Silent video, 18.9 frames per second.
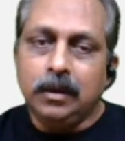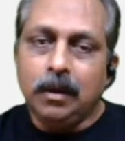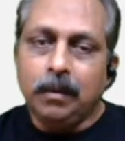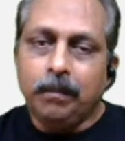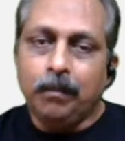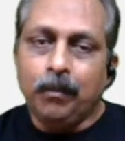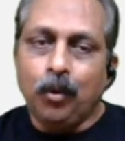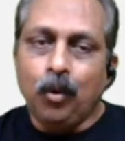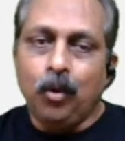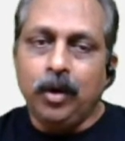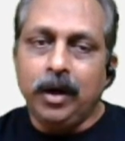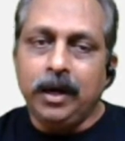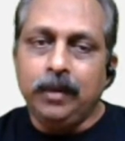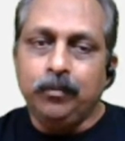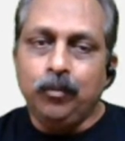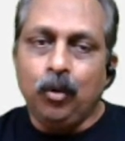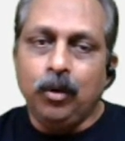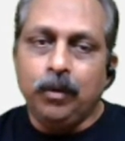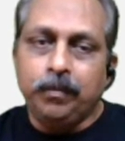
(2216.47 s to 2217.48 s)
more and
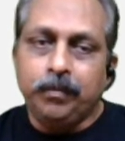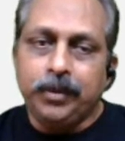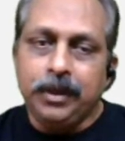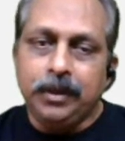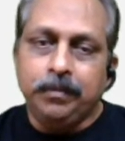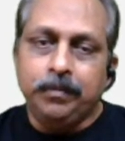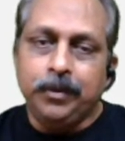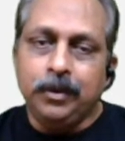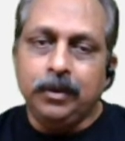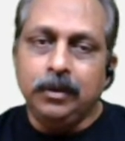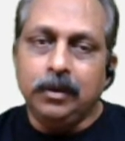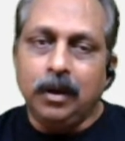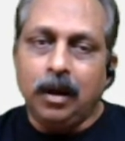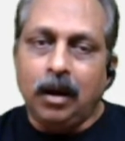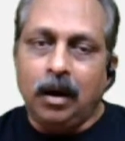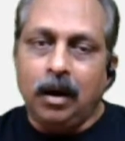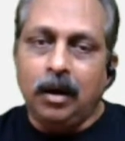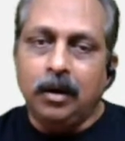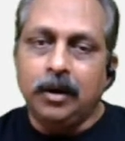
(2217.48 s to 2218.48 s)
more people
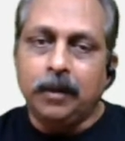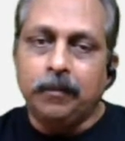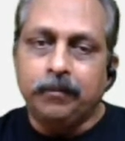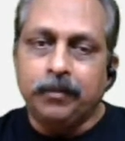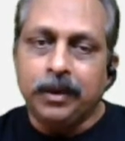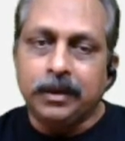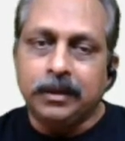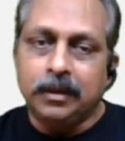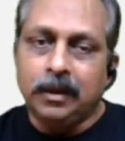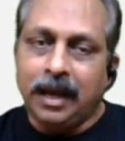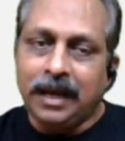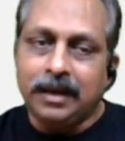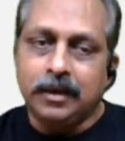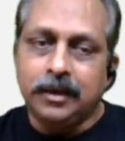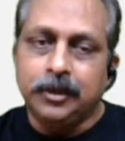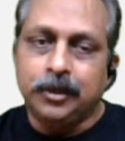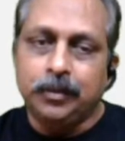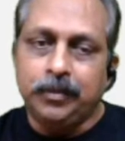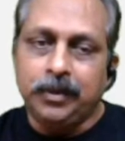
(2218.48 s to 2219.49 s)
are
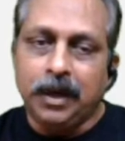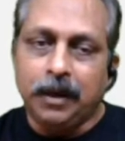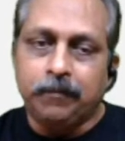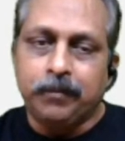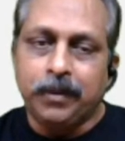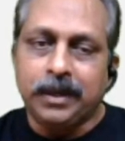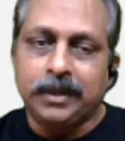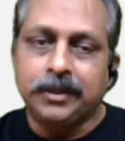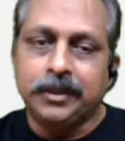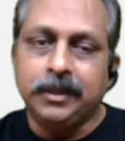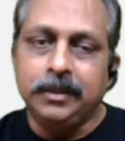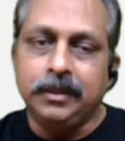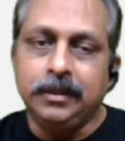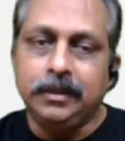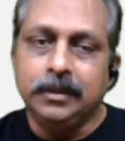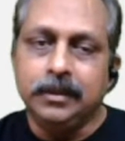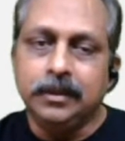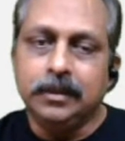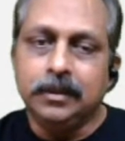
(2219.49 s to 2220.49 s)
likely to be affected
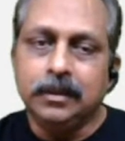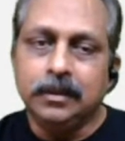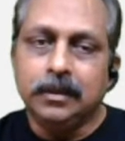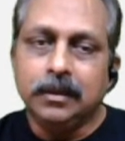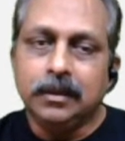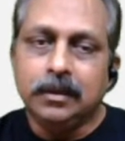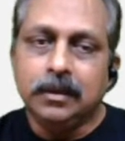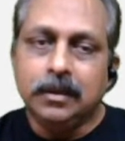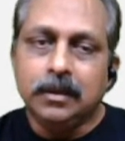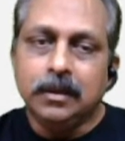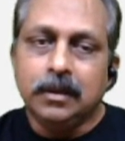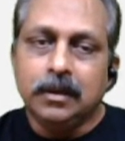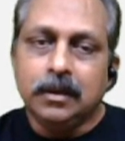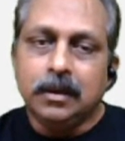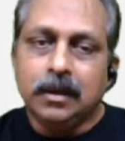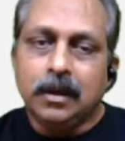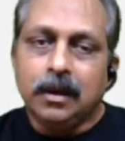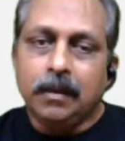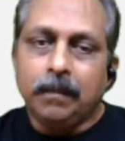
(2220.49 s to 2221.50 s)

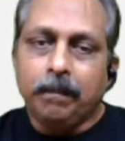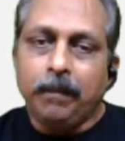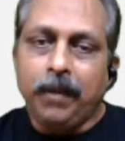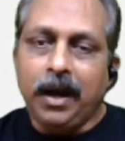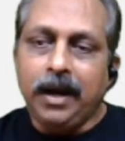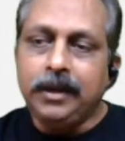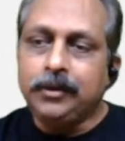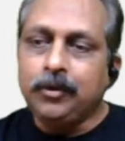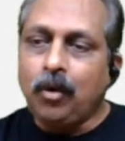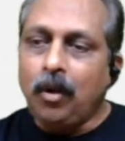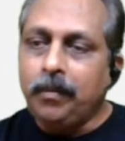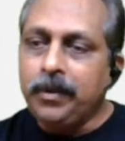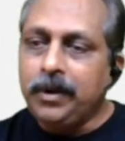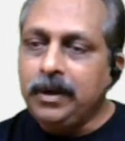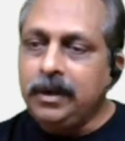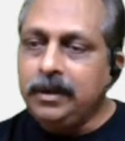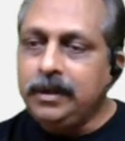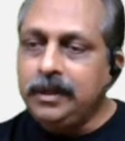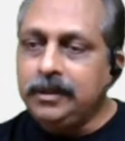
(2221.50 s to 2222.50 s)
by
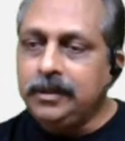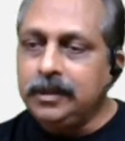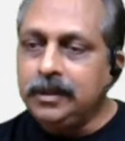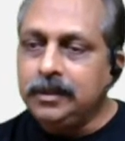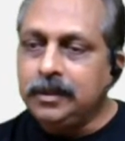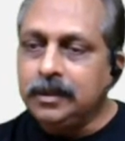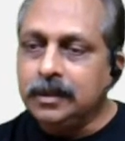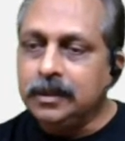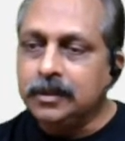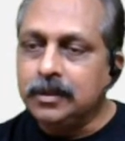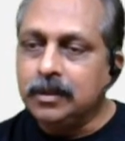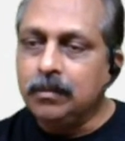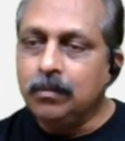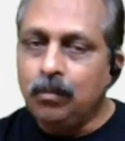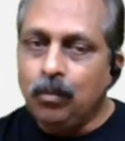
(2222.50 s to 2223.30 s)
tropical diseases.